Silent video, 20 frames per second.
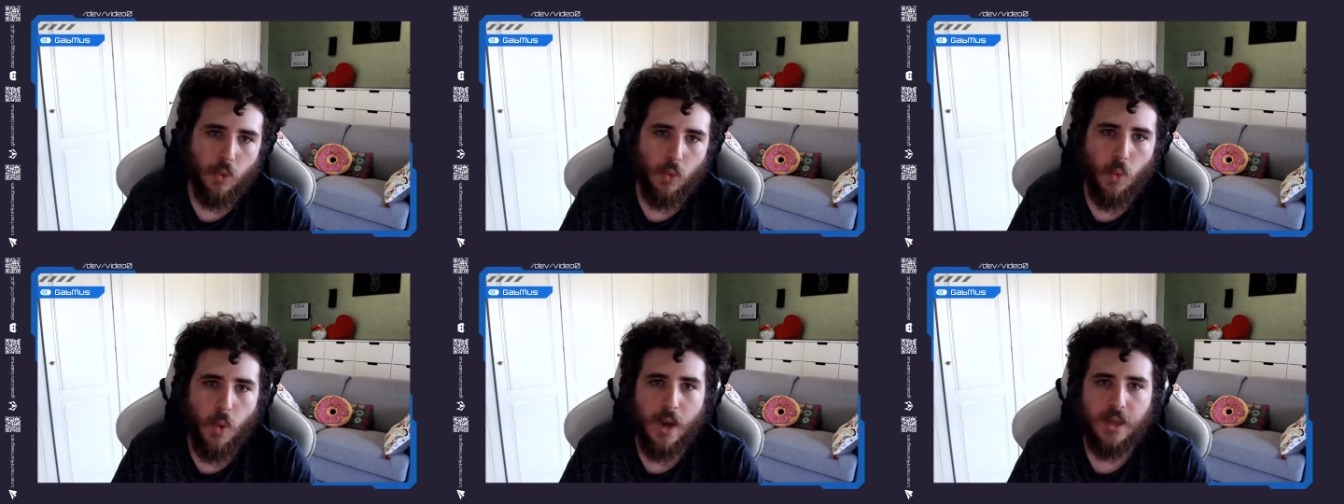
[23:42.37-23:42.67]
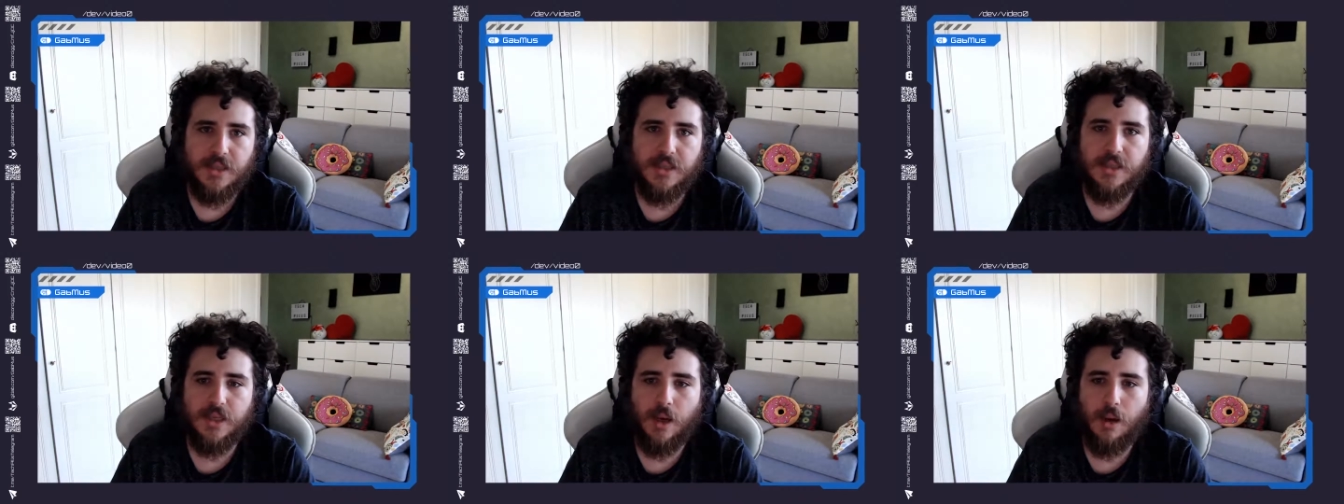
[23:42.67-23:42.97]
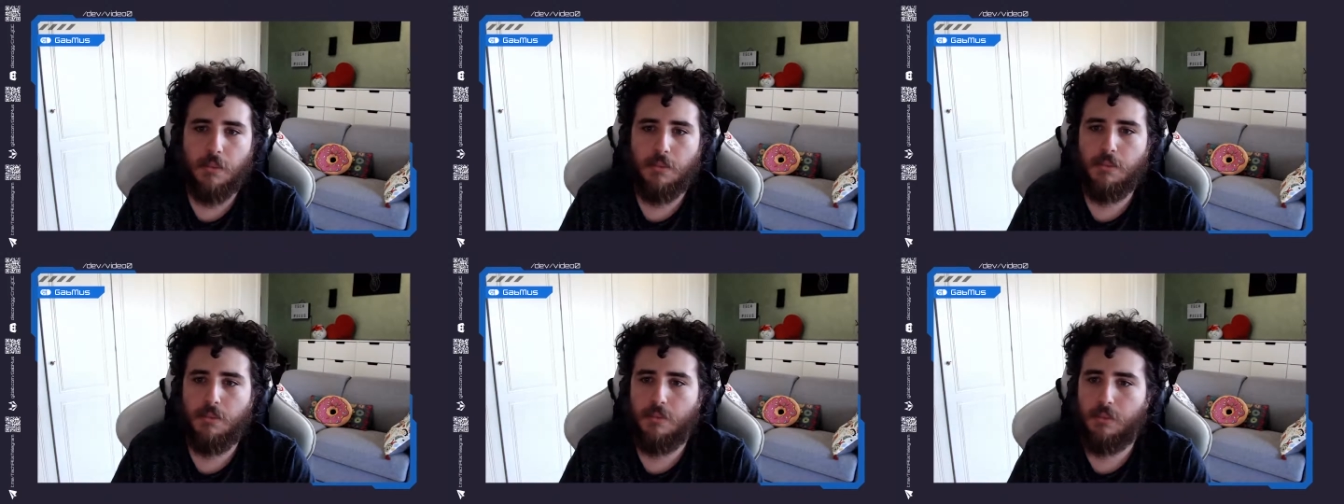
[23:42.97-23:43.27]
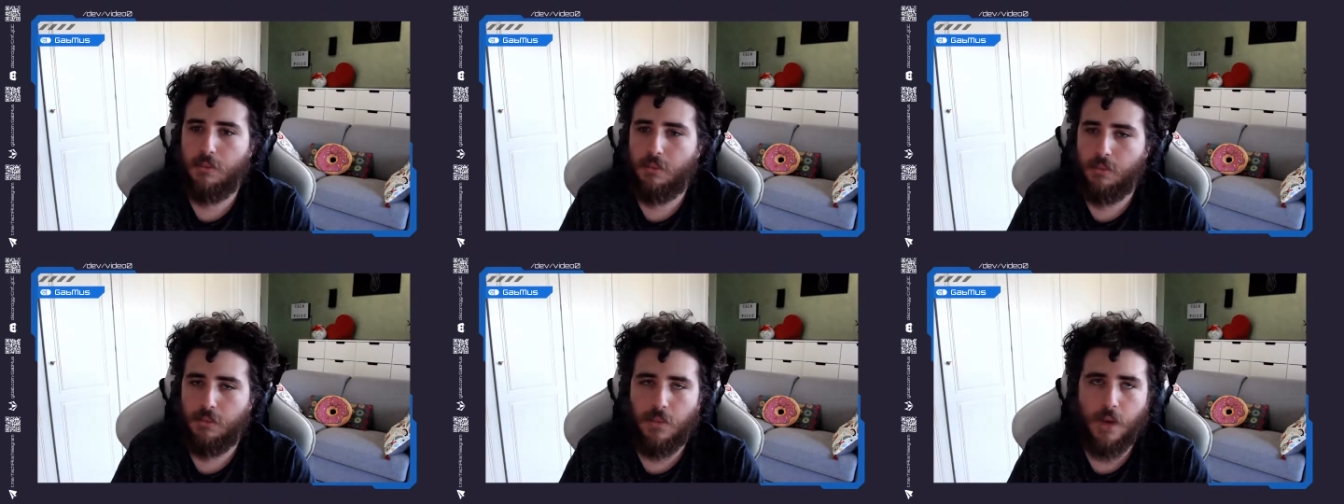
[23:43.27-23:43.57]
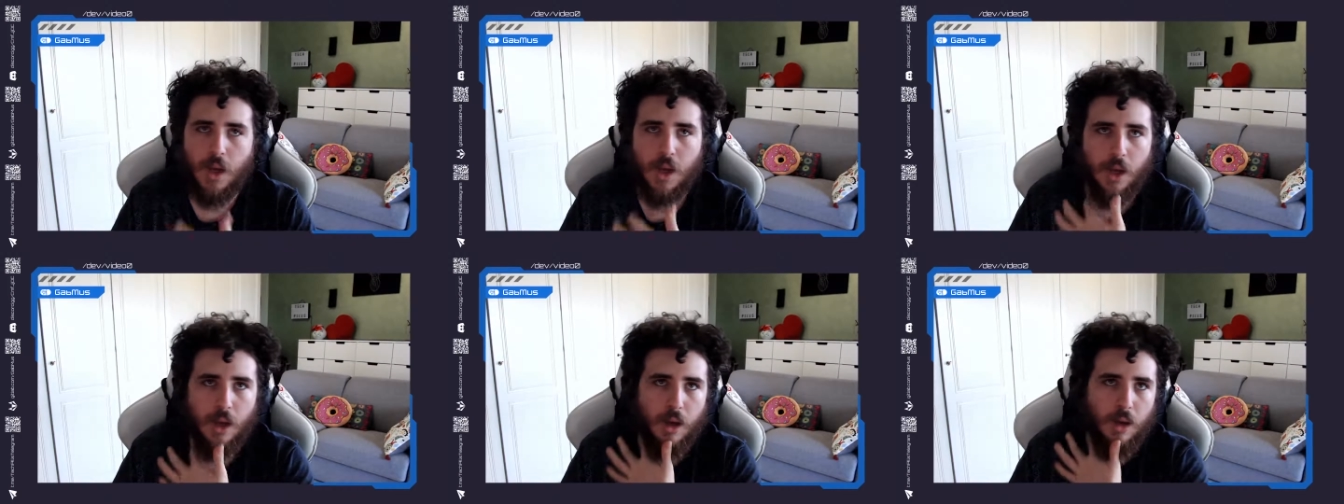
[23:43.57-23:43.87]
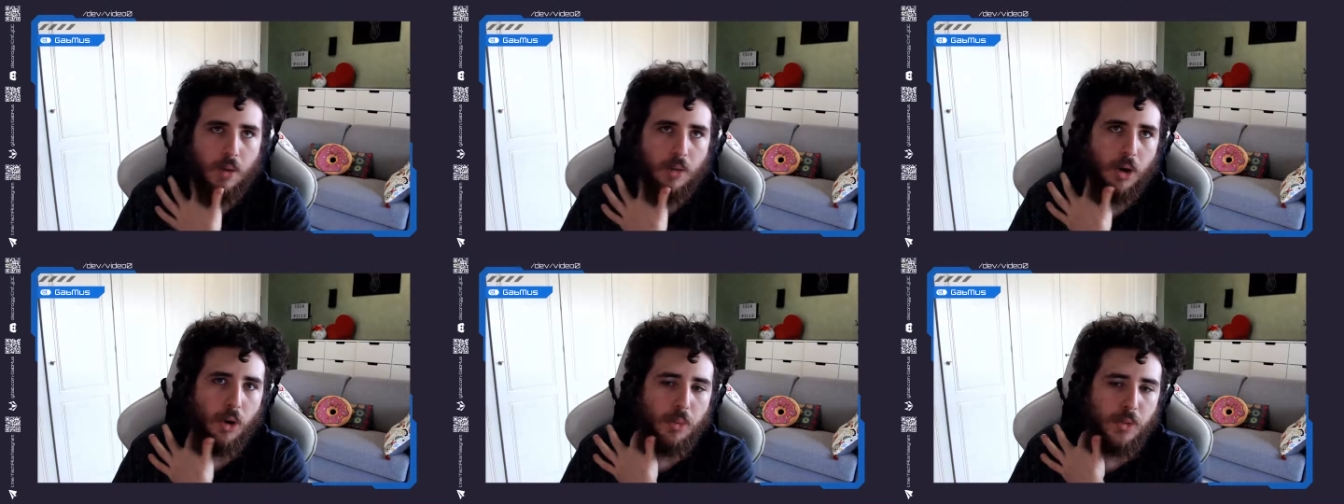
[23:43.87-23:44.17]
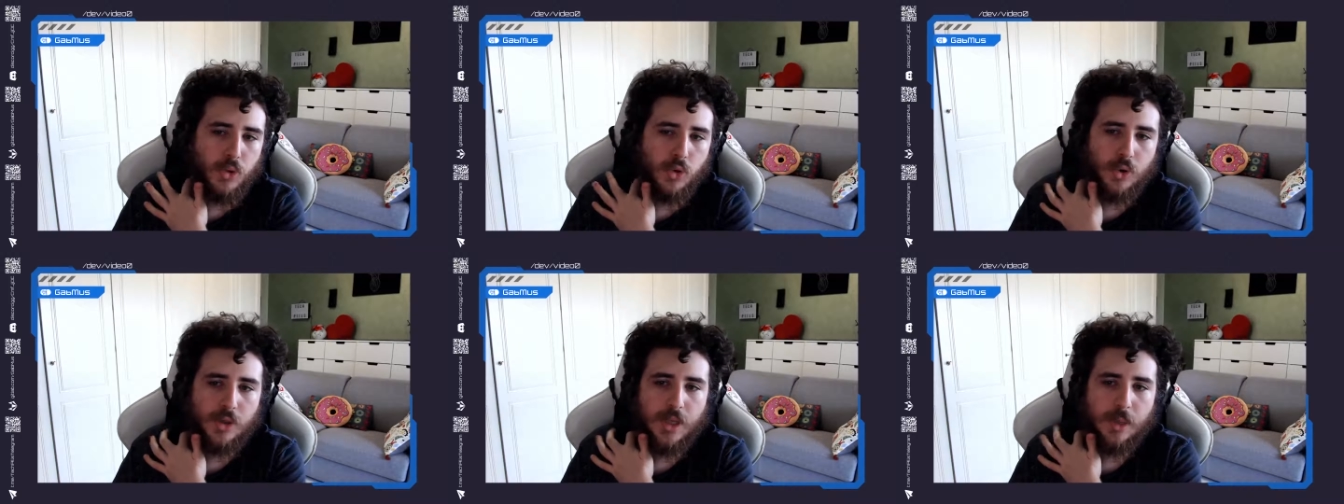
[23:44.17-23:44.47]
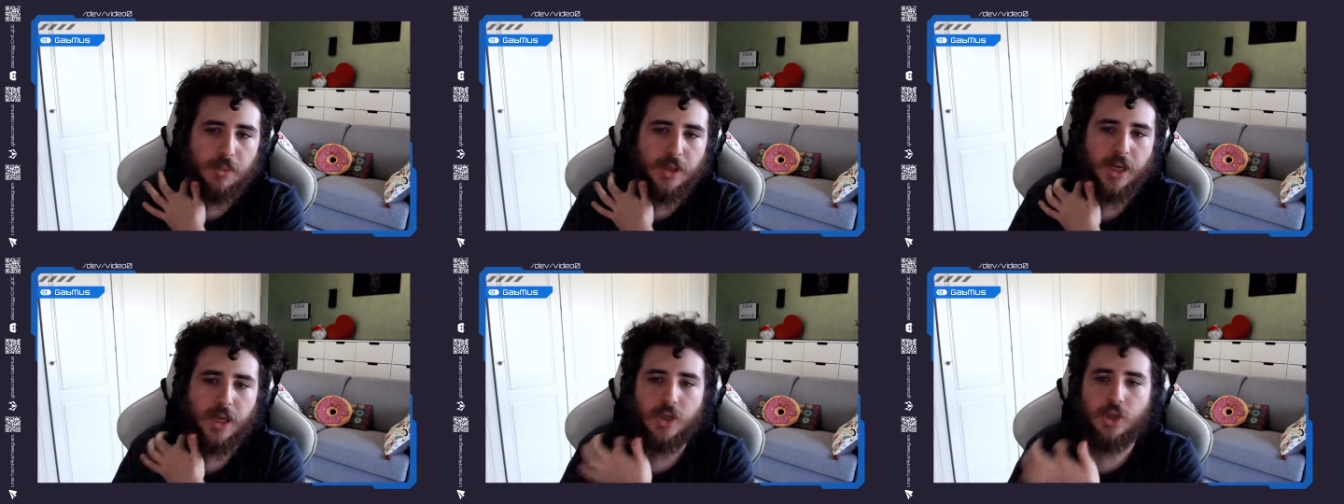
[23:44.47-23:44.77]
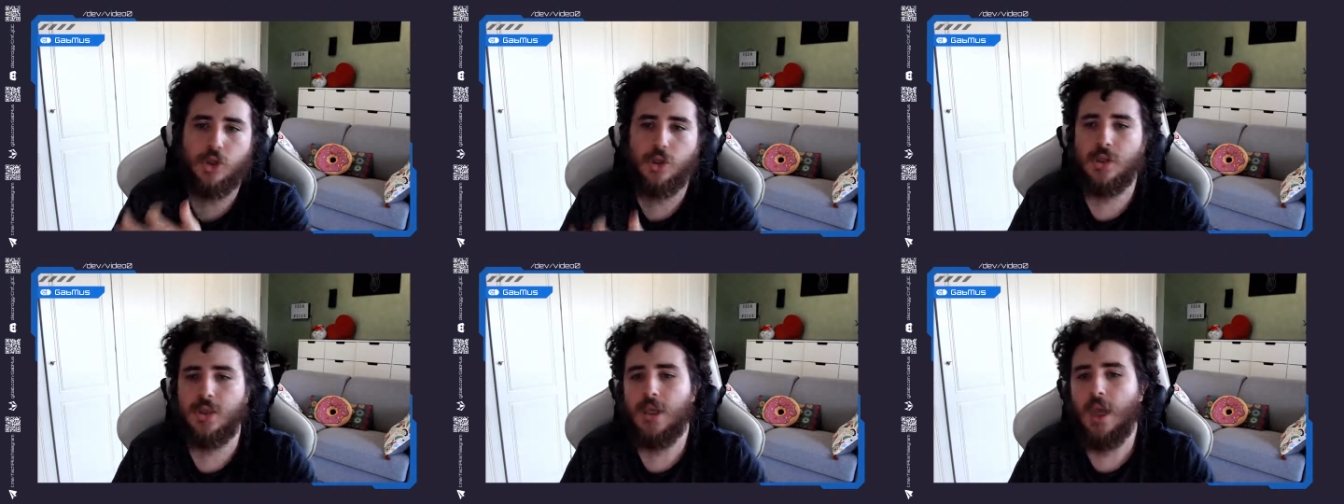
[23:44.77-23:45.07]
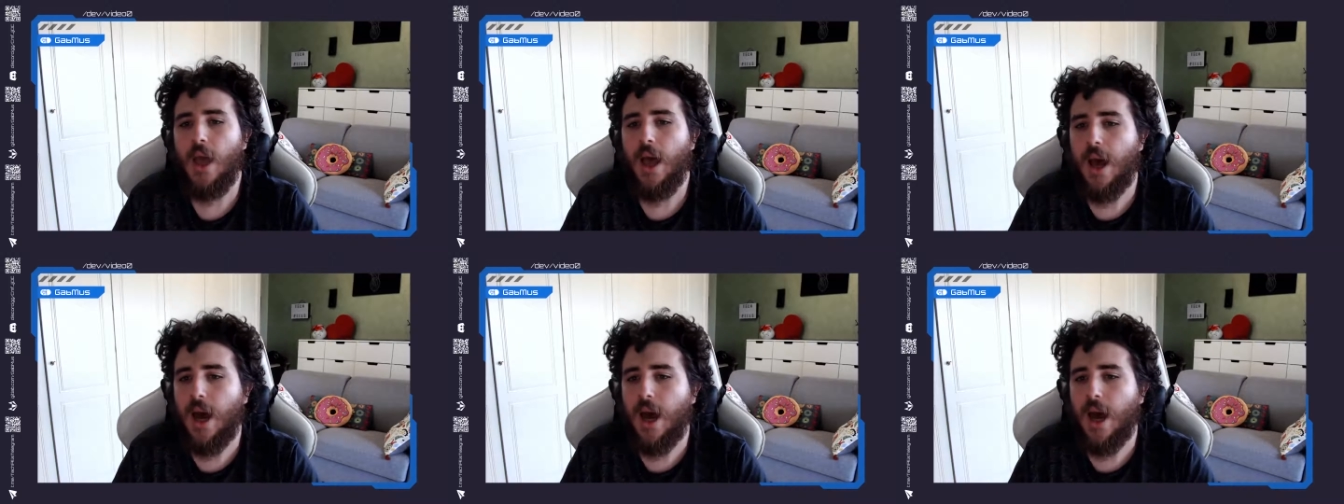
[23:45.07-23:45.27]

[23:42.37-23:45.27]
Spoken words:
quite some open source applications